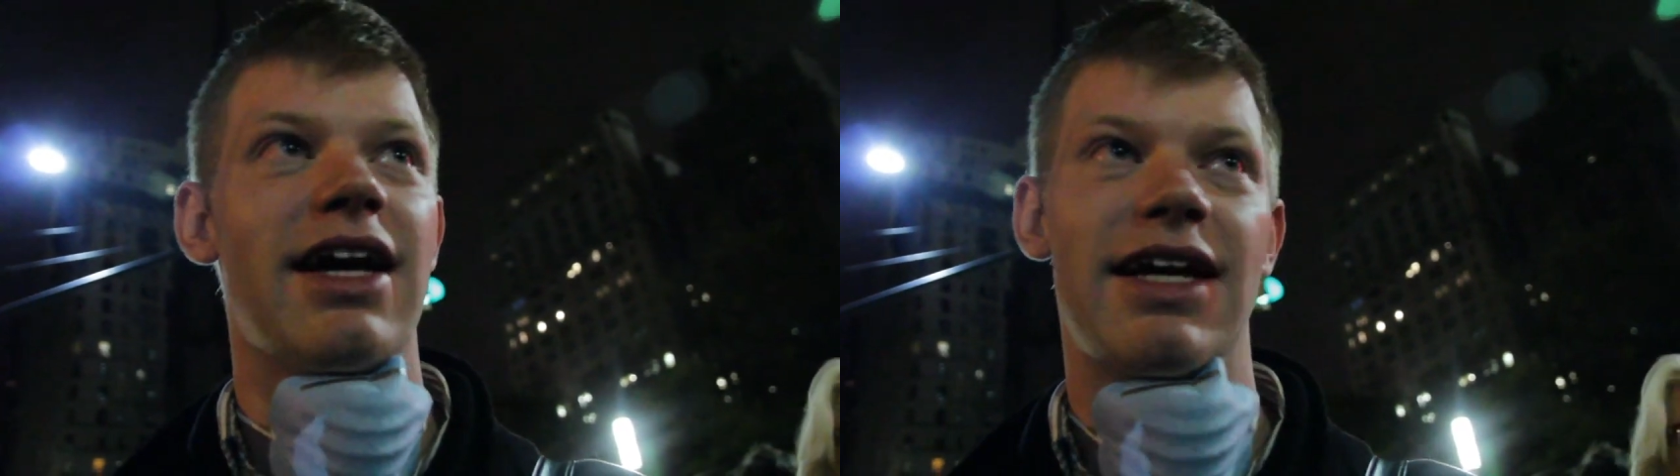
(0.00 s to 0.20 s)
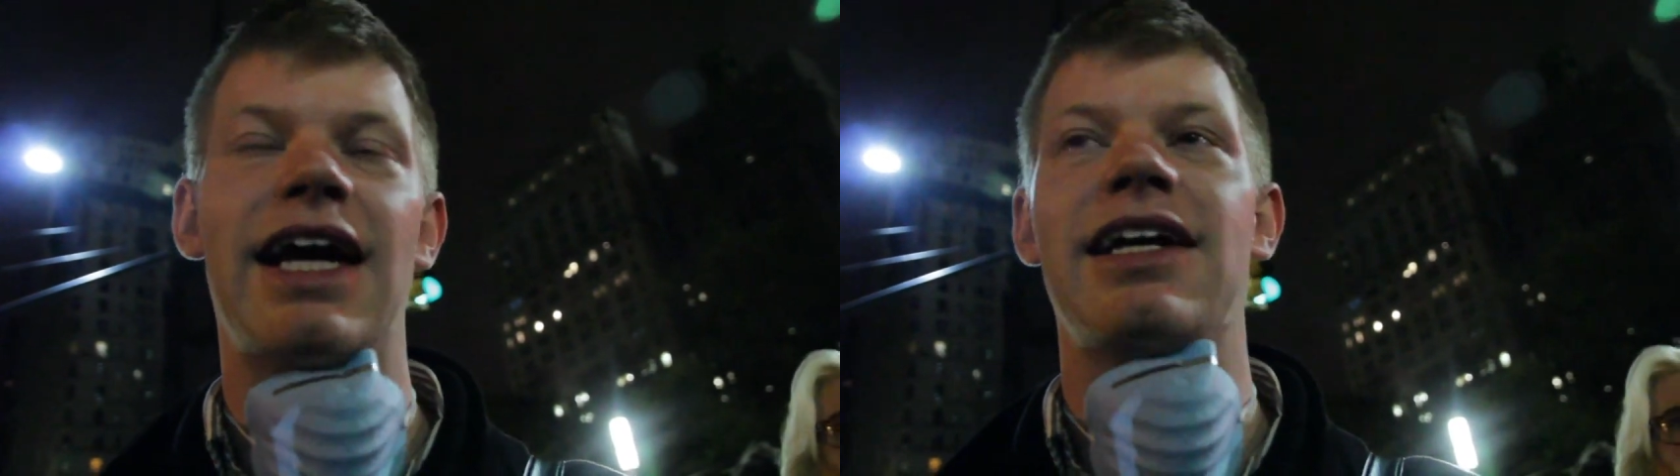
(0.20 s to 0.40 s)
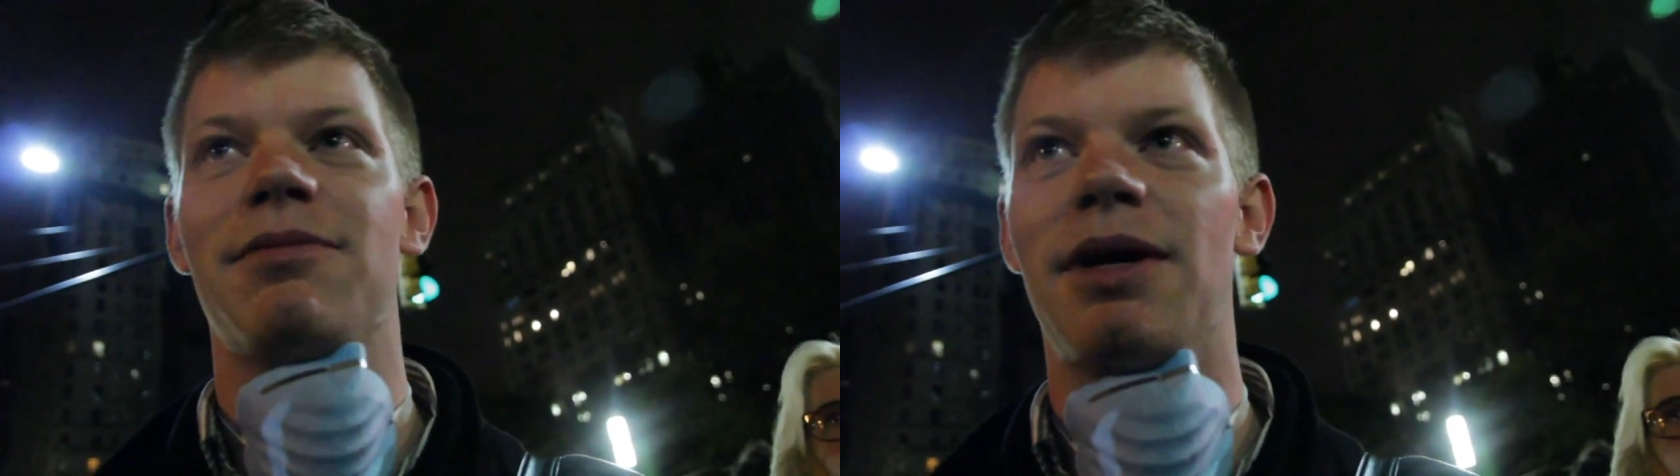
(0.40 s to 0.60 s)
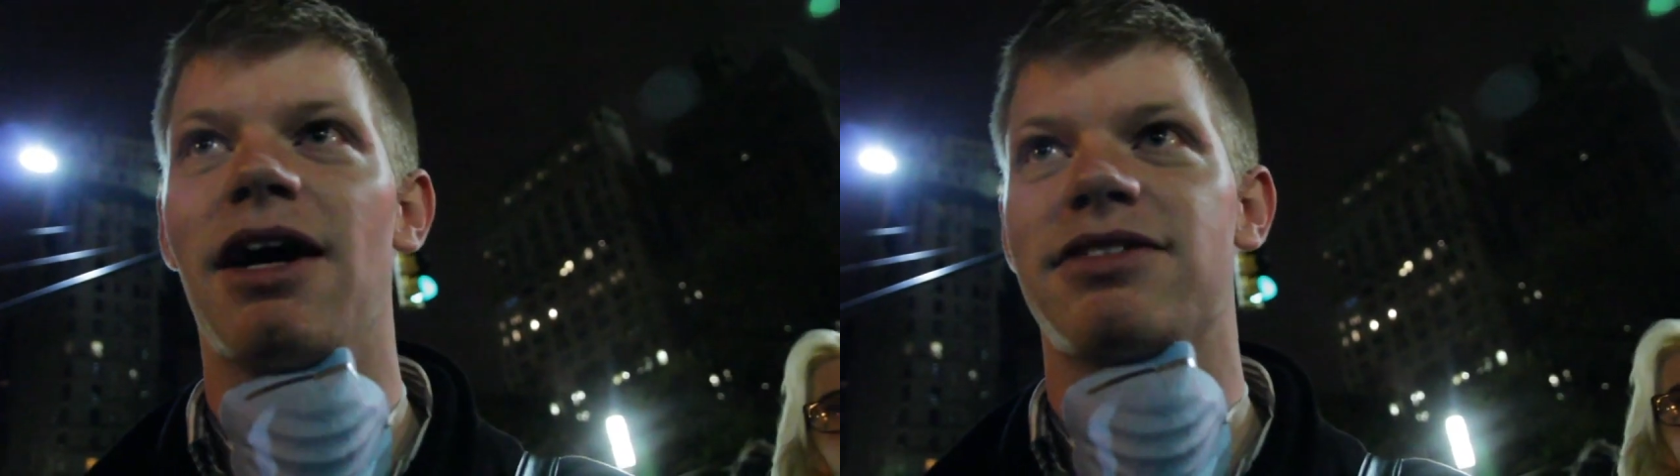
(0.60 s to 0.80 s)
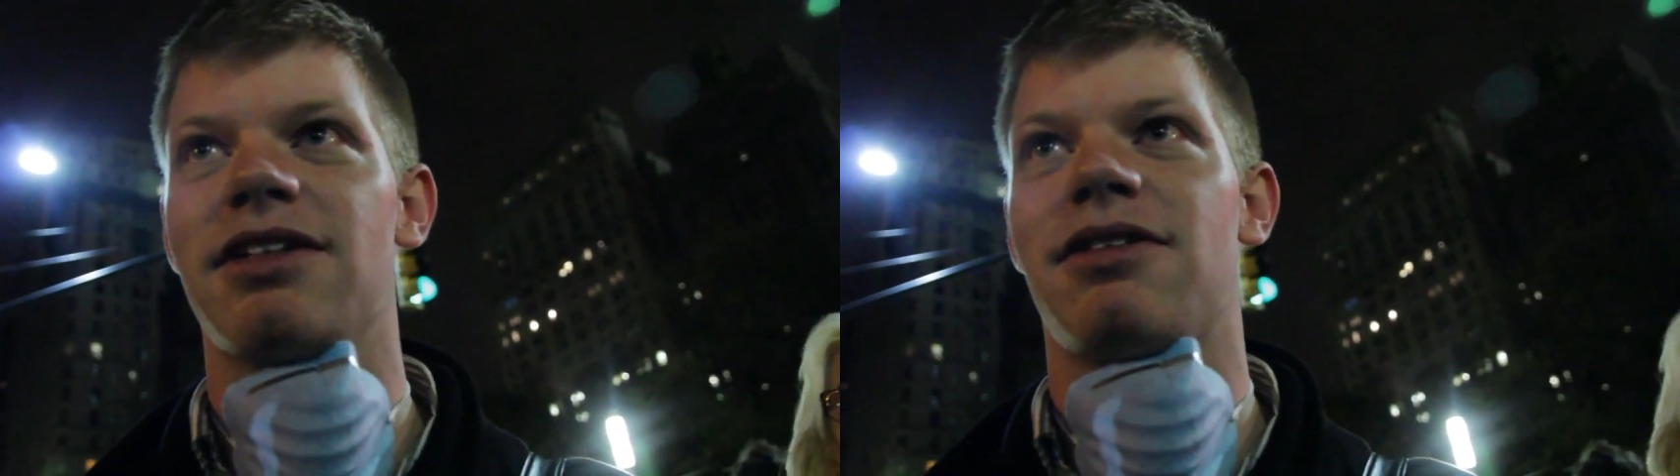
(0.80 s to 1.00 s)
and handed me
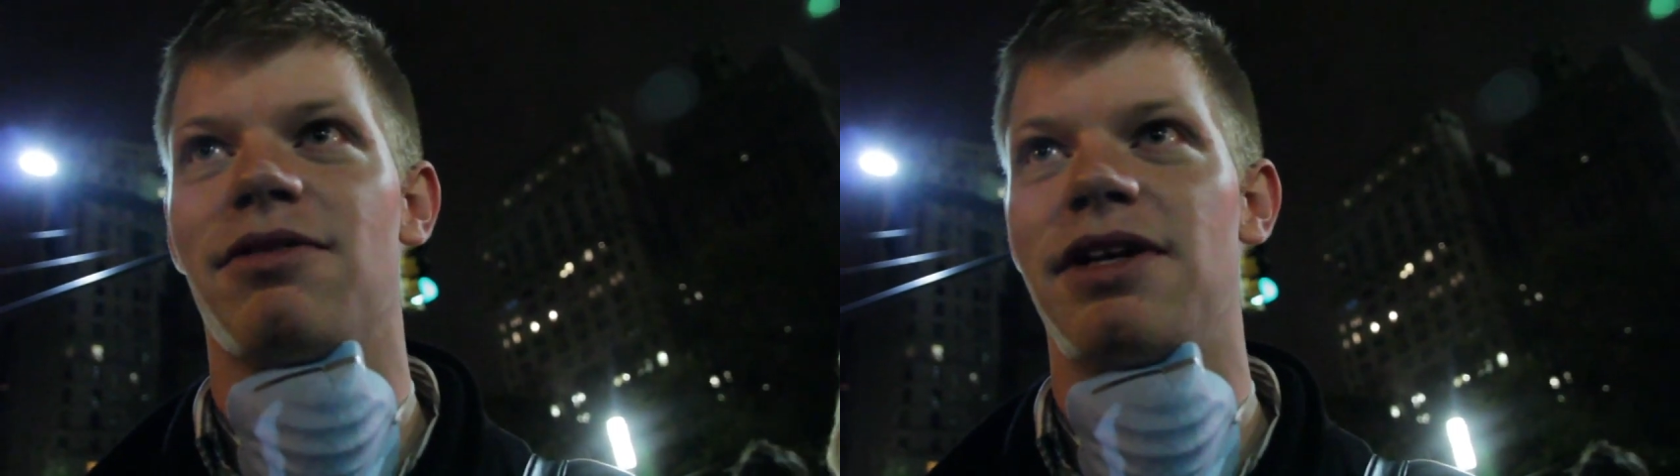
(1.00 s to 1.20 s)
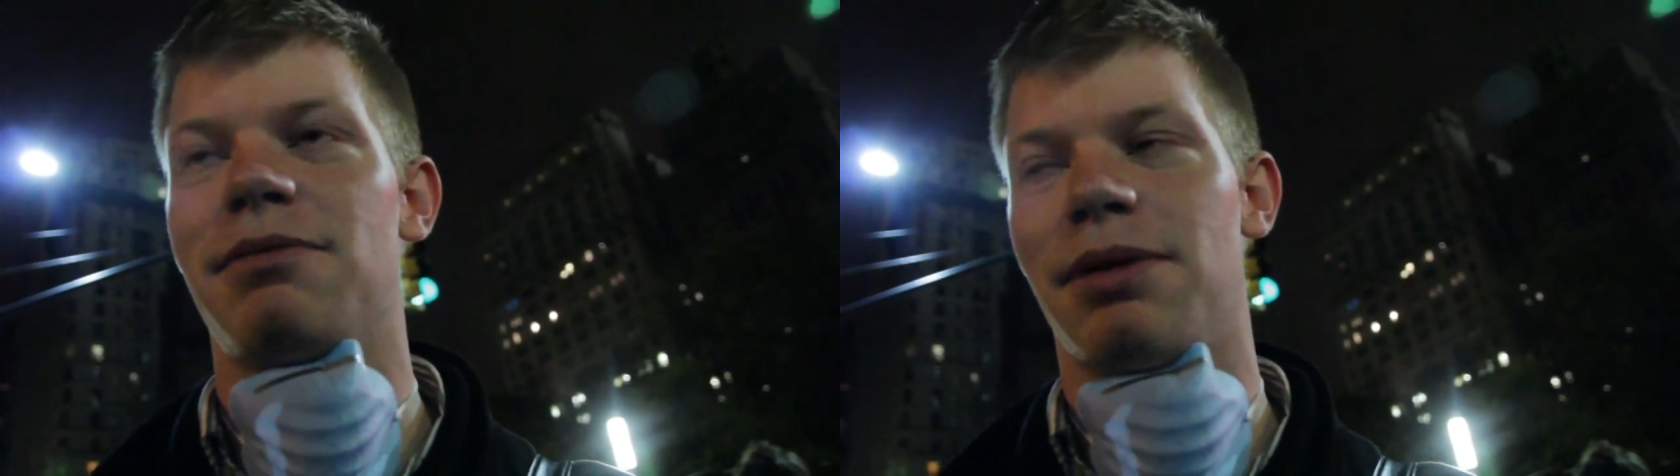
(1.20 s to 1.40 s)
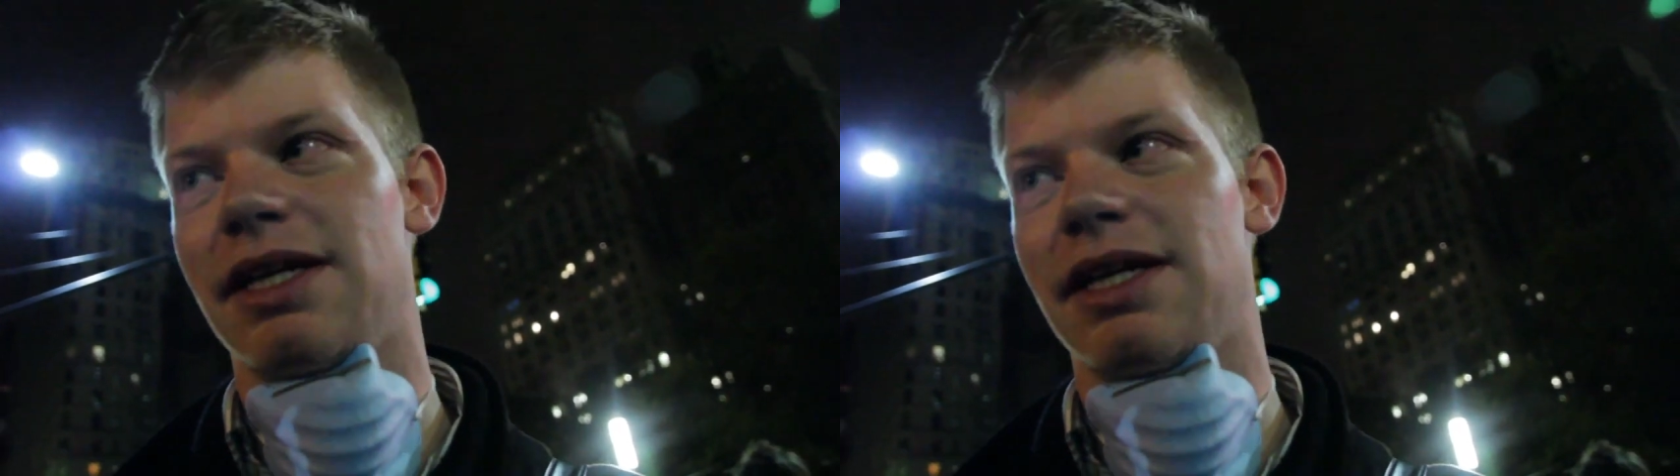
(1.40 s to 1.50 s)
off to 3